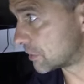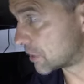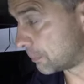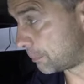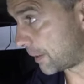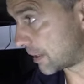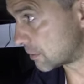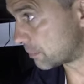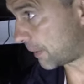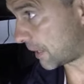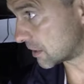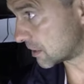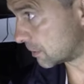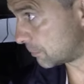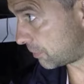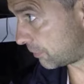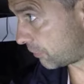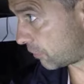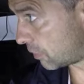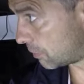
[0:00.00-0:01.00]
It's the best passing
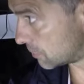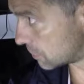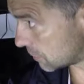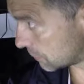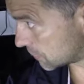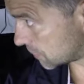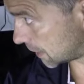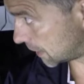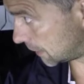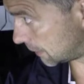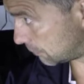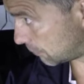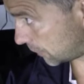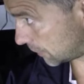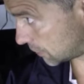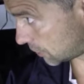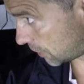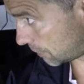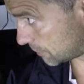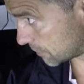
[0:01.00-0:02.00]
performance I've seen in
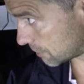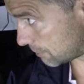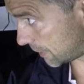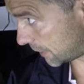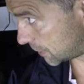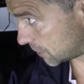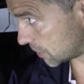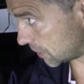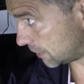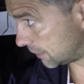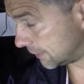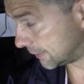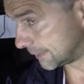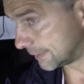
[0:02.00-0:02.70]
my time as a manager,